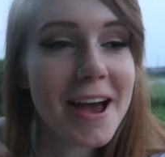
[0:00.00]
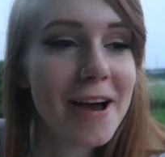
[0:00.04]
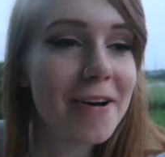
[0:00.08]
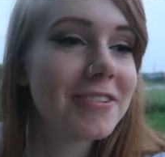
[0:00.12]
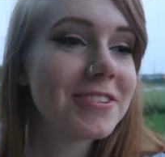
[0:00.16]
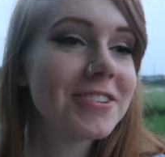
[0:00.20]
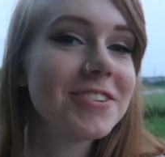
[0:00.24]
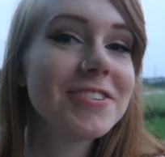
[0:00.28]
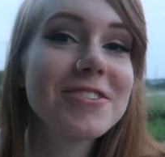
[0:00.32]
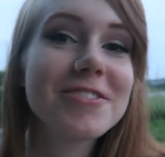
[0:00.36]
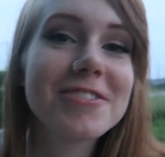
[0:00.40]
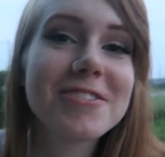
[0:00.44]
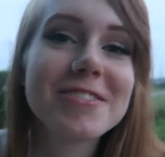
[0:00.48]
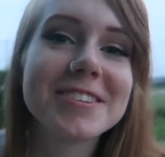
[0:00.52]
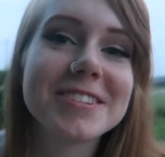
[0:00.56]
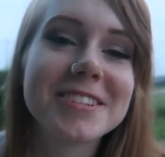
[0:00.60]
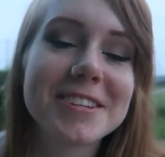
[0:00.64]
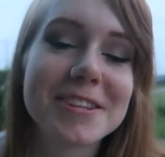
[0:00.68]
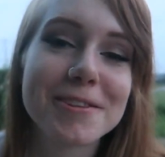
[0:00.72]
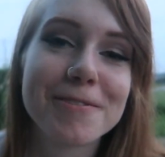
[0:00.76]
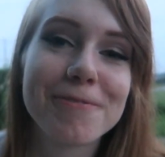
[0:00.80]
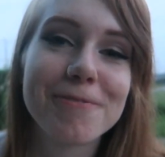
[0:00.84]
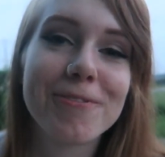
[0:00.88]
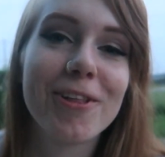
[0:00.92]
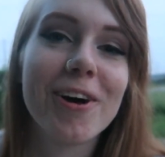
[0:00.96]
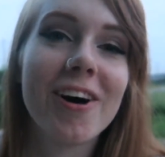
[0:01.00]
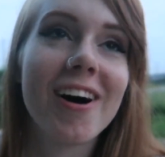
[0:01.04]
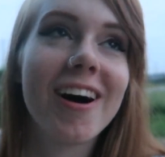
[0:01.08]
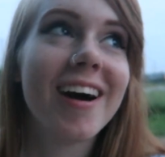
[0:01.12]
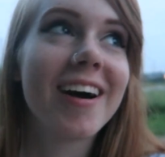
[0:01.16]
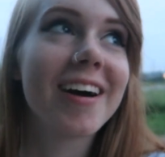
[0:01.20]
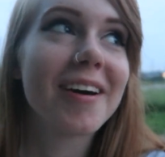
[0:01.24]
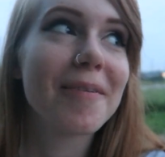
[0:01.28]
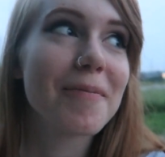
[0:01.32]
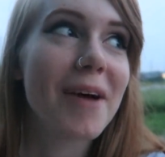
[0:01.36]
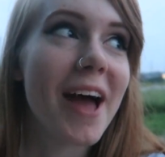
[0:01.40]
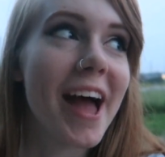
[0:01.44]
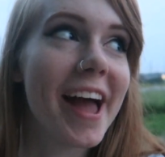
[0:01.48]
I was introduced to the
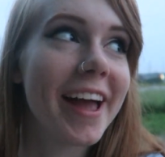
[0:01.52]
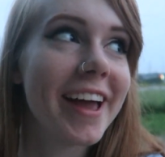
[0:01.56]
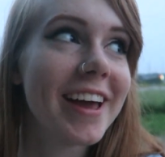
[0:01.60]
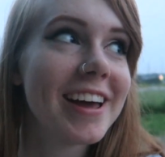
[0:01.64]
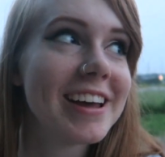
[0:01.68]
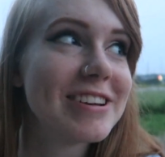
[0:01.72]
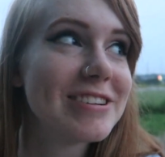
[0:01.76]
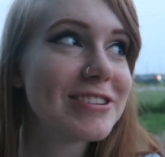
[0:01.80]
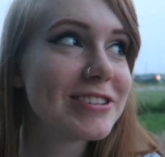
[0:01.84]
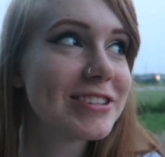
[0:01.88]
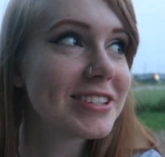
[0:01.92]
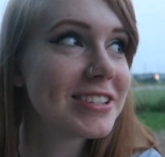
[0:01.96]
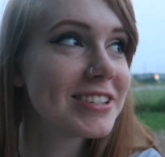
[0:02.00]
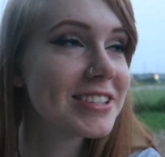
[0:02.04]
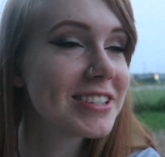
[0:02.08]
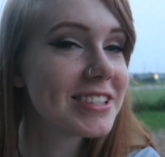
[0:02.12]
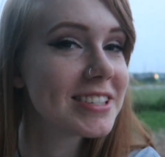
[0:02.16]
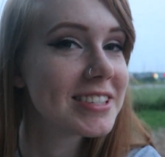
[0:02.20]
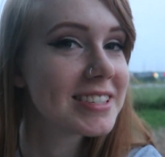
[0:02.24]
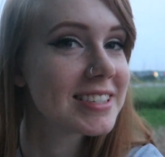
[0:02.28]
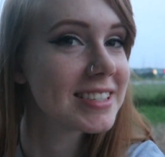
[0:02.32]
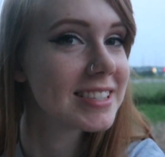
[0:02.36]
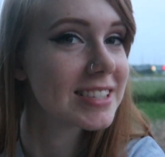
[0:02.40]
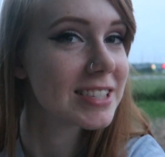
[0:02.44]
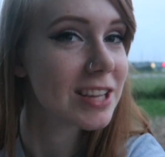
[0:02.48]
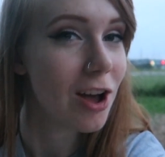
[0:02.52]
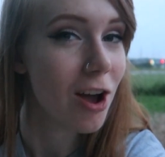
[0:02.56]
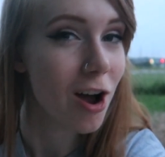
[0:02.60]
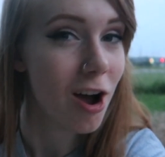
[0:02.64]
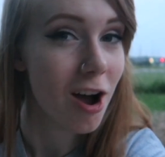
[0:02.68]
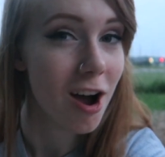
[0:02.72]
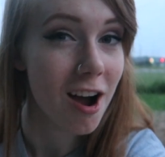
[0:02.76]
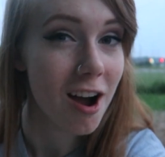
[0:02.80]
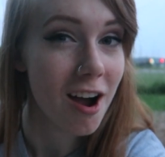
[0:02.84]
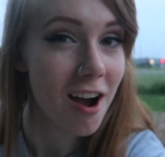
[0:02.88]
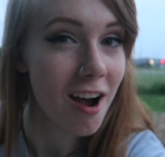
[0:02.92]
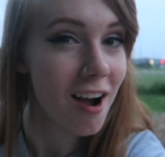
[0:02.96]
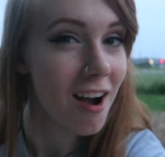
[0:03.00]
vlog back in
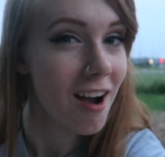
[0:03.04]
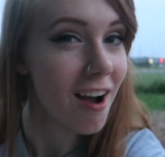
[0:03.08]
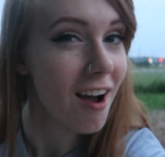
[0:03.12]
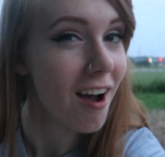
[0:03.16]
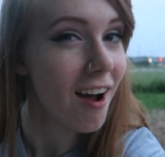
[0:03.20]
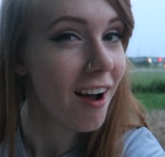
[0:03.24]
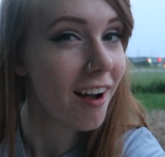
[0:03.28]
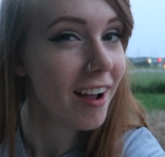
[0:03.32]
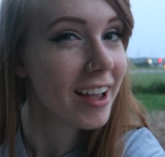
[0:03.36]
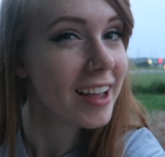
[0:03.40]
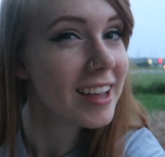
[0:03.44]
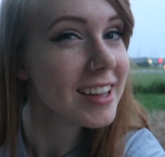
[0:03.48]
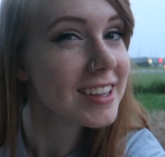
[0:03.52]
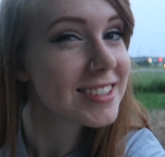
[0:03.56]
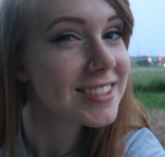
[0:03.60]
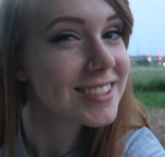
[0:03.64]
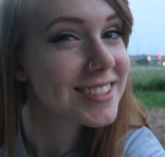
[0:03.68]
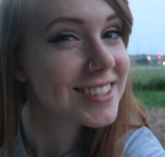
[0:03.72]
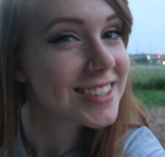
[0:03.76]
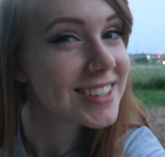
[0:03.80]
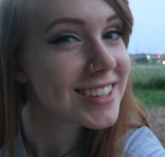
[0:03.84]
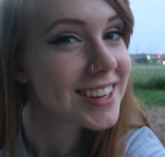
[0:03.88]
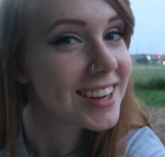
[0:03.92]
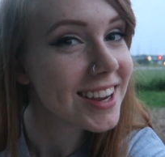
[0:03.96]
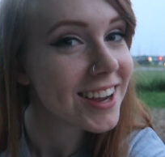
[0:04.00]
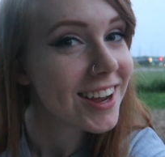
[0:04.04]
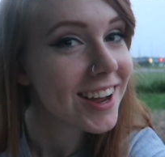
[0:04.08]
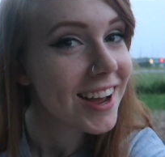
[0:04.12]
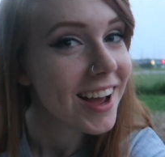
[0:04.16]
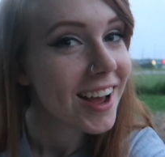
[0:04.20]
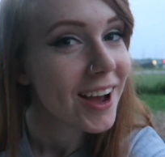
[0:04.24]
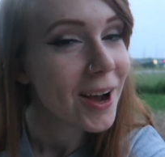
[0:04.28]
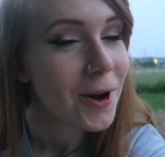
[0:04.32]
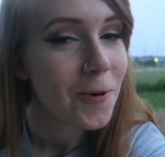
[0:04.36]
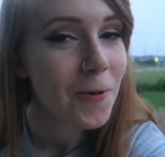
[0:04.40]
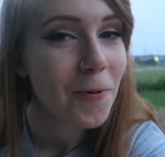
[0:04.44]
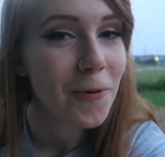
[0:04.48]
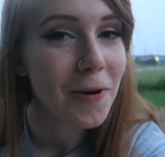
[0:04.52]
August
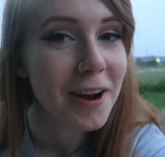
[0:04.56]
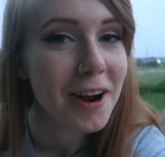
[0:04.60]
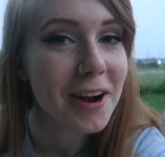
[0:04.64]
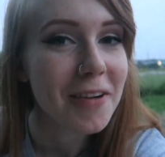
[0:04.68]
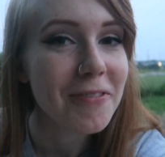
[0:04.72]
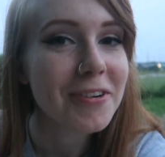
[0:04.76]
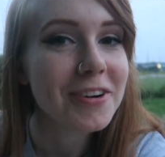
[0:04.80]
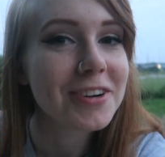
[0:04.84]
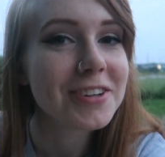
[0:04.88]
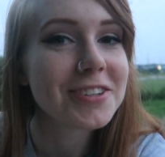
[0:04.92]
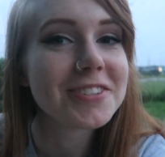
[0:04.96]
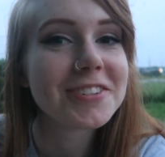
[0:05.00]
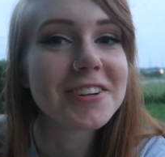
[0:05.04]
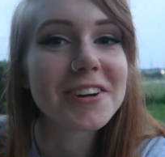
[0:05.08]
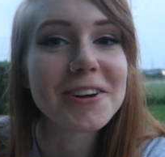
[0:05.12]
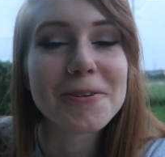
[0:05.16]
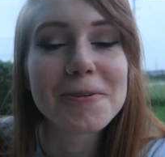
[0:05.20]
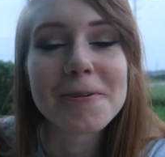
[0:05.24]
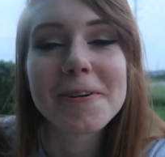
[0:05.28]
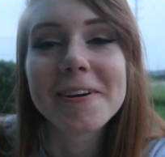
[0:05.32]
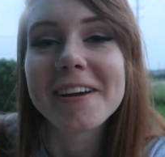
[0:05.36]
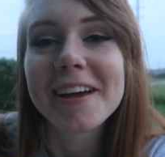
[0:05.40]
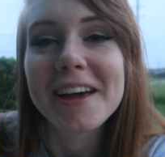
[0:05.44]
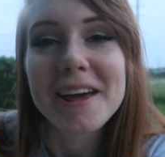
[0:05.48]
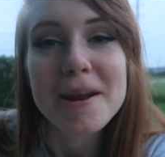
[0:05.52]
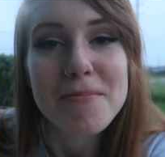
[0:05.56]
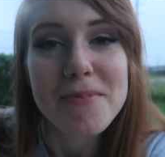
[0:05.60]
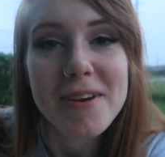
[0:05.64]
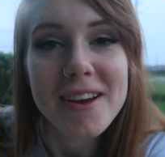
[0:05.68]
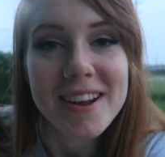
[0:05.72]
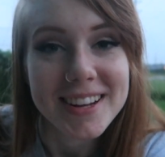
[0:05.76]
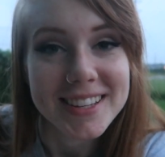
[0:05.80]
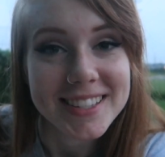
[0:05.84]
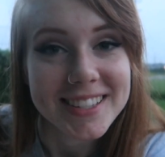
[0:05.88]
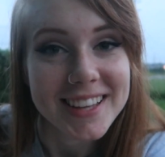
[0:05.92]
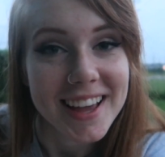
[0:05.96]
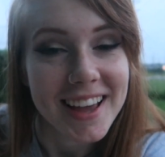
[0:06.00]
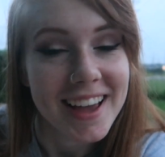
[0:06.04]
when I first started working at
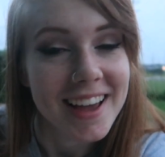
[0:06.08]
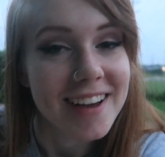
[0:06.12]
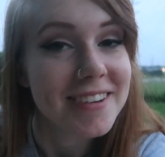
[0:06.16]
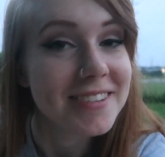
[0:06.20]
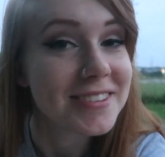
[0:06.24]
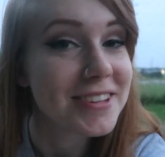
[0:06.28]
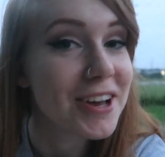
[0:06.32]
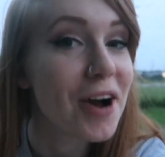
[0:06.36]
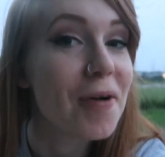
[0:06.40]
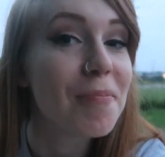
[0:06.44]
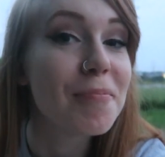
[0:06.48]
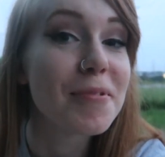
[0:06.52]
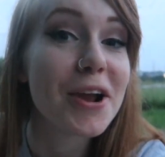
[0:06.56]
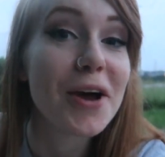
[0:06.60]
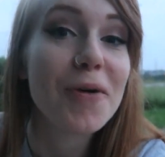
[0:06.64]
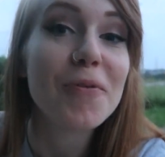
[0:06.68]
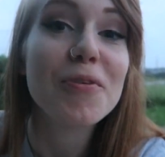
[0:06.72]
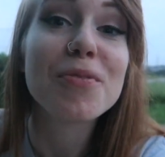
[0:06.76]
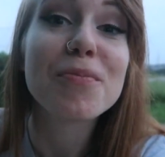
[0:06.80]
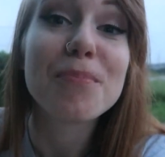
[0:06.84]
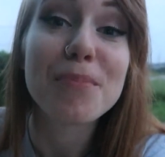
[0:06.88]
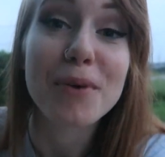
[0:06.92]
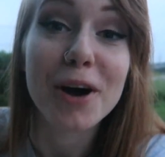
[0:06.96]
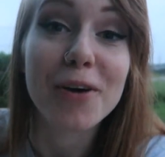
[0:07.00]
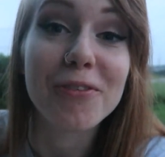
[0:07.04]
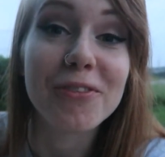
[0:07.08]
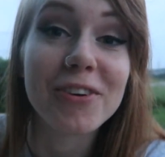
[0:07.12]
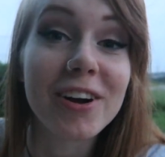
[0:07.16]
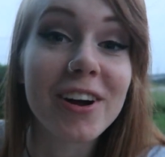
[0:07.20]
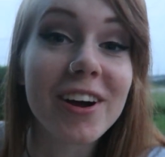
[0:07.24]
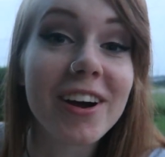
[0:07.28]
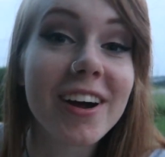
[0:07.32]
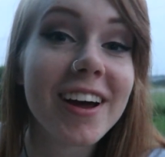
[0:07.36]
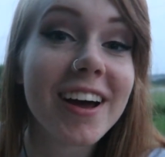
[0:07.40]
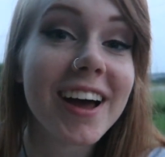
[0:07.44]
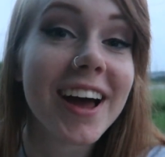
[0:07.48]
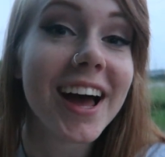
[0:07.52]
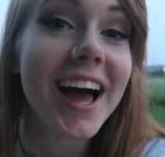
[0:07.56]
Apprentice A. I was helping out with
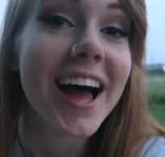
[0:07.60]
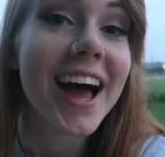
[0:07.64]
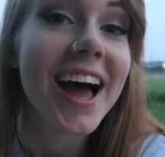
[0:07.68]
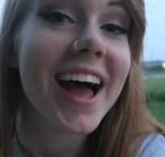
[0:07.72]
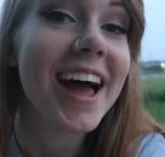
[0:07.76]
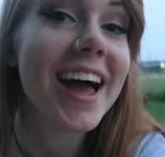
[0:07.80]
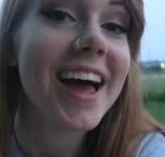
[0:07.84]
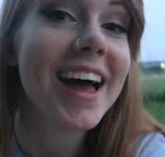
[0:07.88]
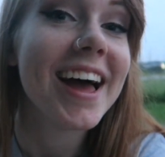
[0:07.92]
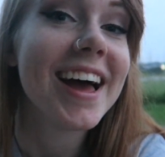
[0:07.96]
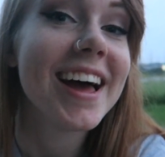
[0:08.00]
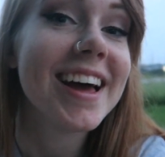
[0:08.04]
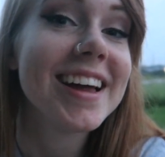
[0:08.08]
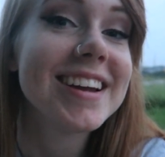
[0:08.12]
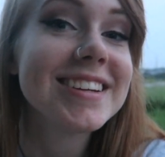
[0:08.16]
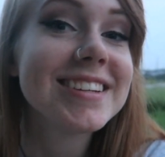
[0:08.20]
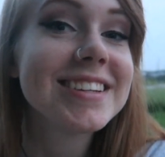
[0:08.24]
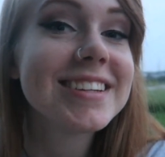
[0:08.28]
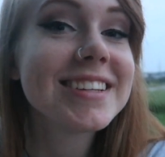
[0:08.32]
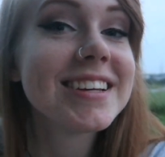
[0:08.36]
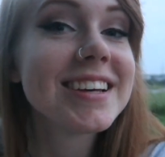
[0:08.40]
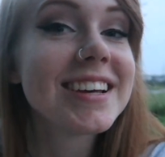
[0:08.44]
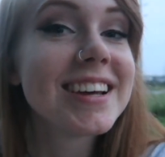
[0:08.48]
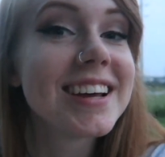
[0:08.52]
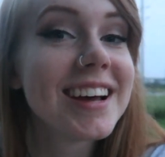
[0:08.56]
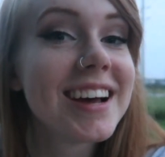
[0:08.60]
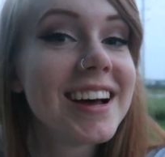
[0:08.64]
Buffer and